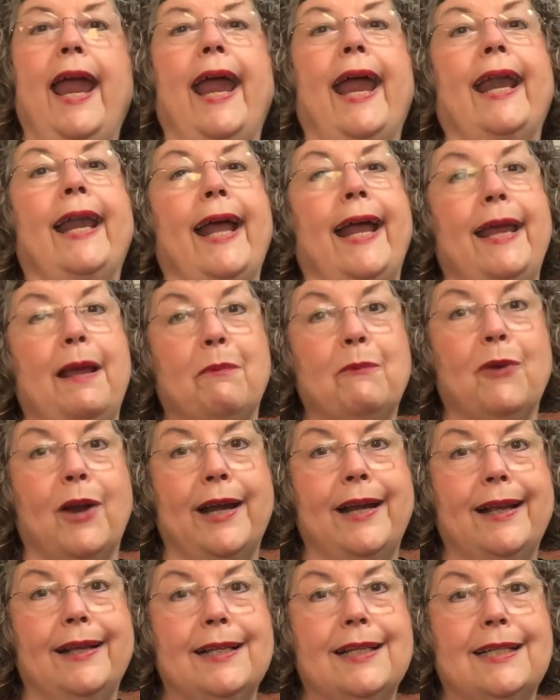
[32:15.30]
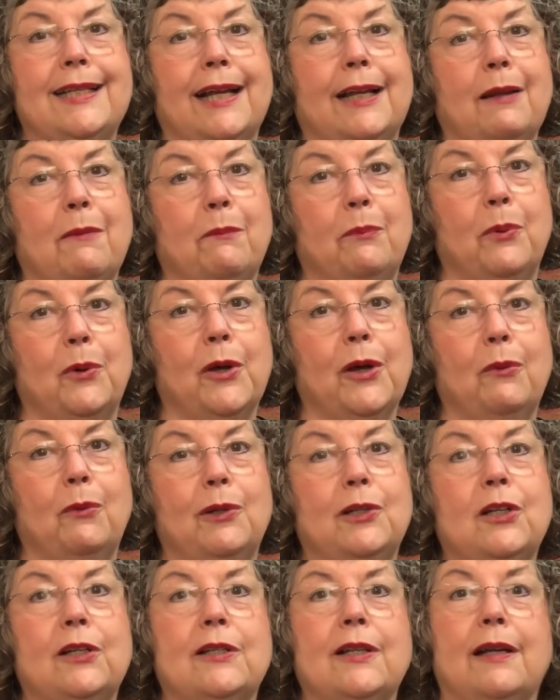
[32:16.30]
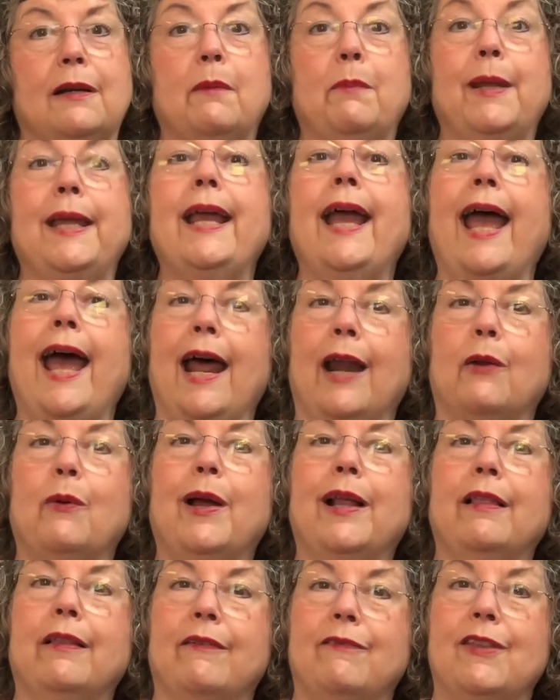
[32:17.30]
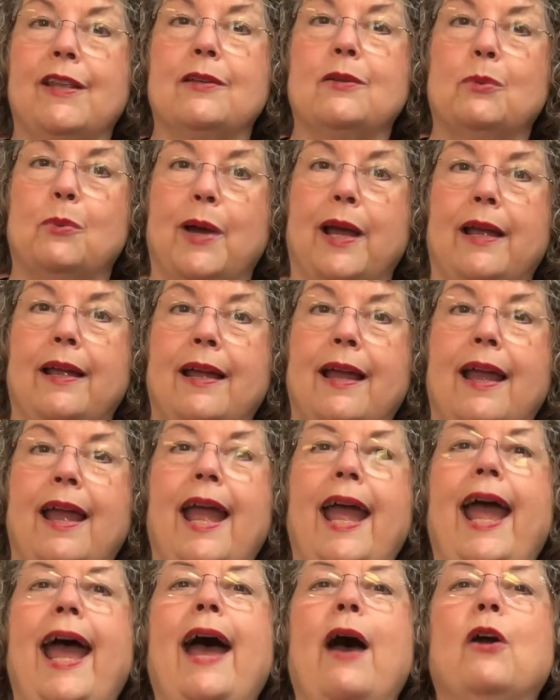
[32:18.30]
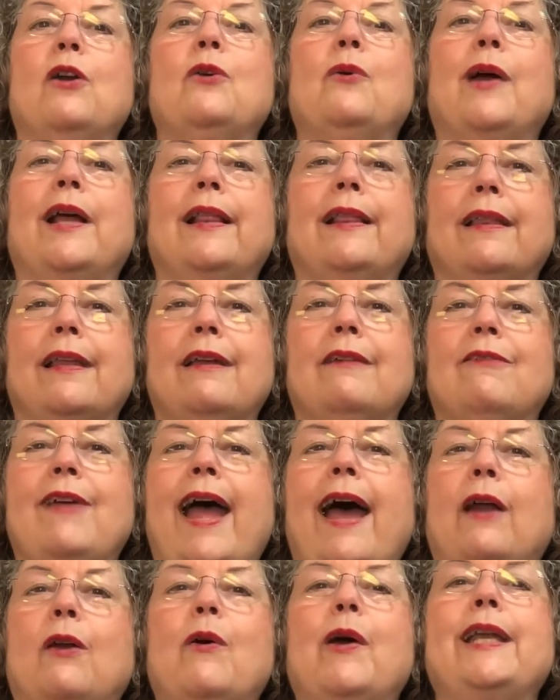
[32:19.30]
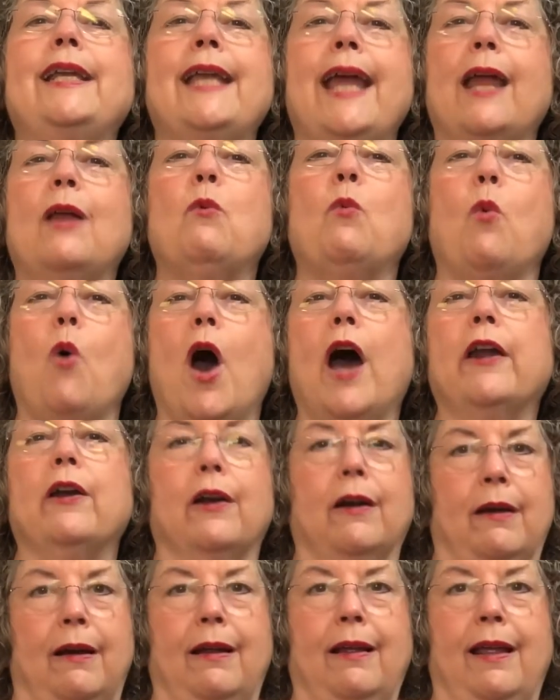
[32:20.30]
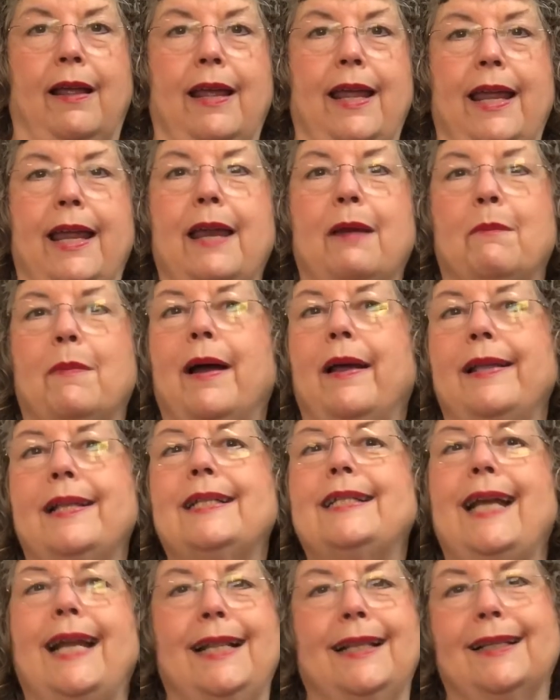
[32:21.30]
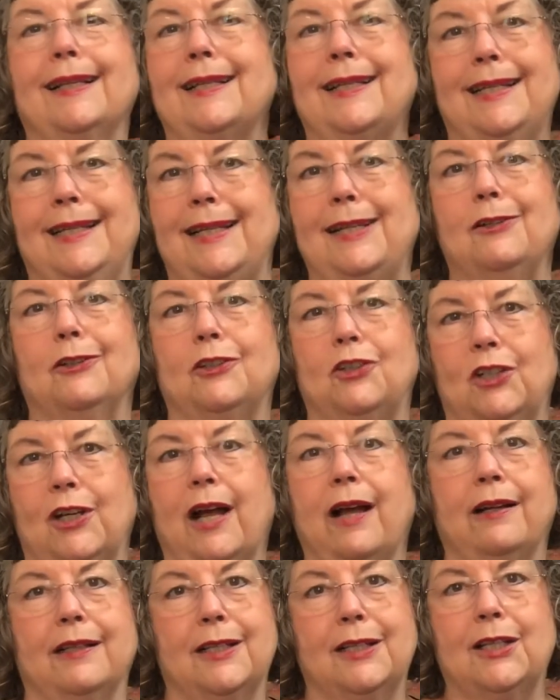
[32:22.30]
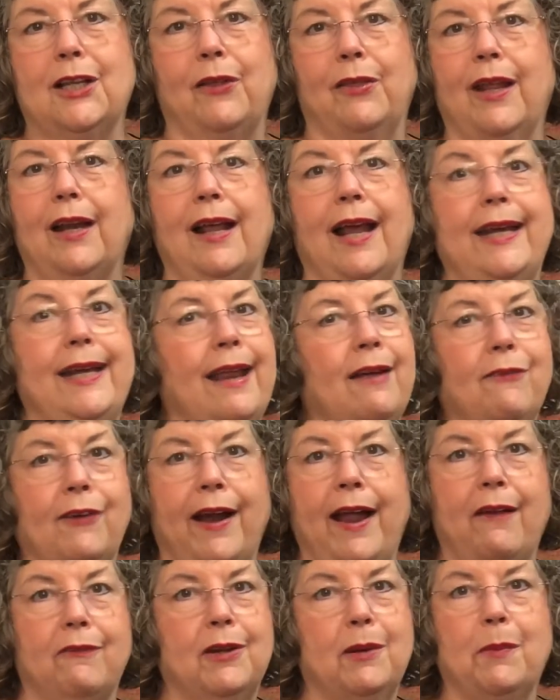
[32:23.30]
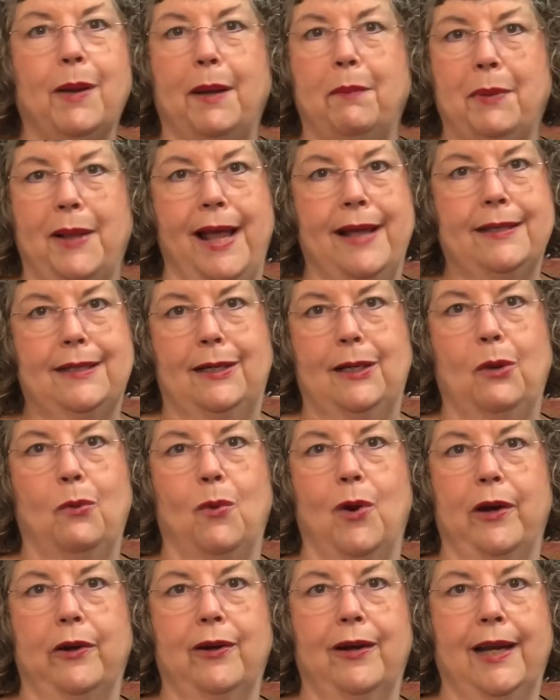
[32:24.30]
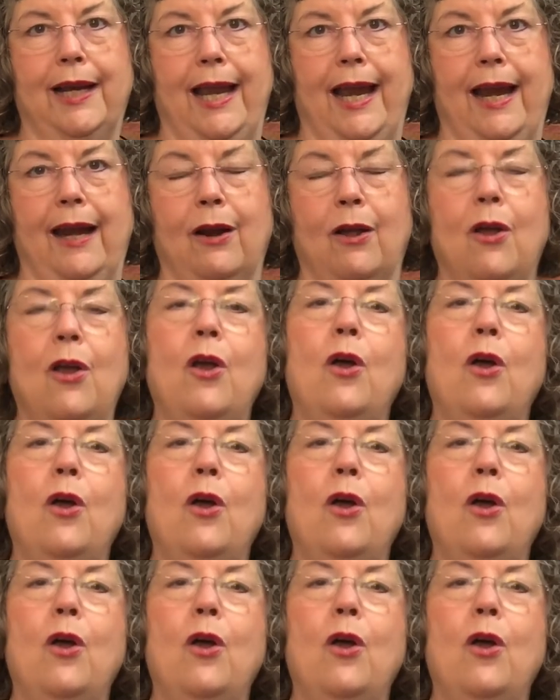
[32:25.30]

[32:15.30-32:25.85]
And I am writing a second book, which is going to be, how do I live this way? How do I live? How do I take water in my stainless steel jugs so that I never have to buy plastic water again?